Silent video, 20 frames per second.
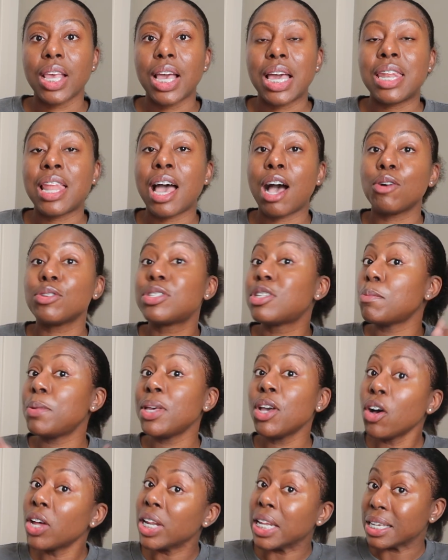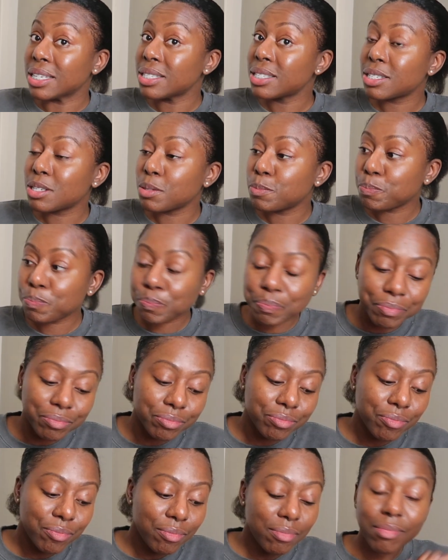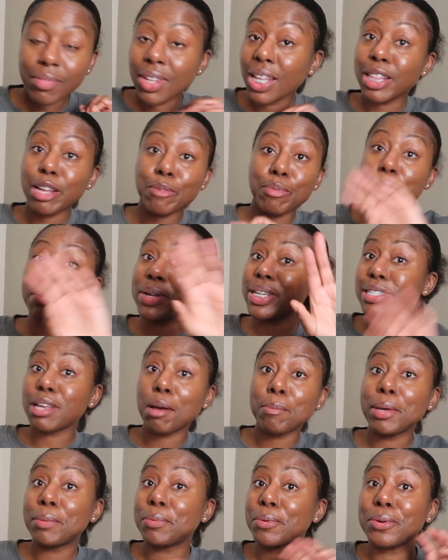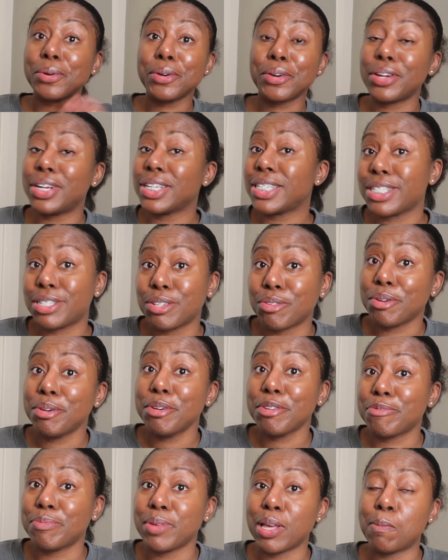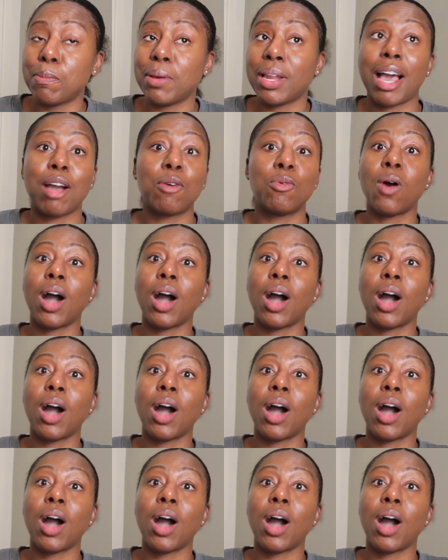Now, to be honest, There are probably some people who are going to disagree with me and be like,